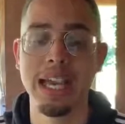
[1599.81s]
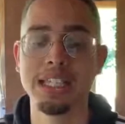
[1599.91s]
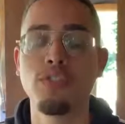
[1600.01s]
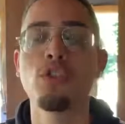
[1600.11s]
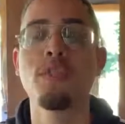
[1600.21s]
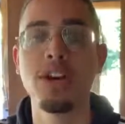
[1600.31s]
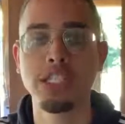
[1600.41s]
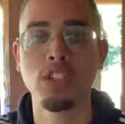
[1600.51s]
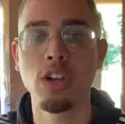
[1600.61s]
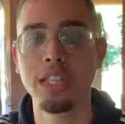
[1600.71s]
is if you
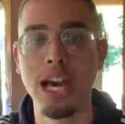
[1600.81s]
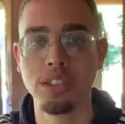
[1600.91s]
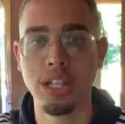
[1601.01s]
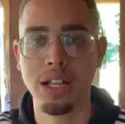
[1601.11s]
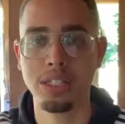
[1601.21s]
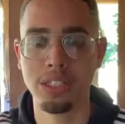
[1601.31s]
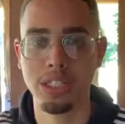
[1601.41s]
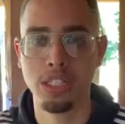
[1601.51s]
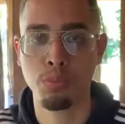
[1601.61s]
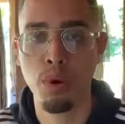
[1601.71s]
invest thirty thousand dollars
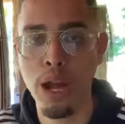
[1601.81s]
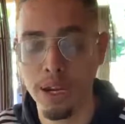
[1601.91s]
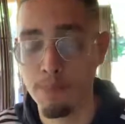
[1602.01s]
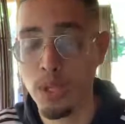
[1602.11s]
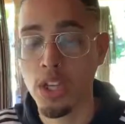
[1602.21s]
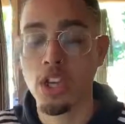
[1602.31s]
into this product.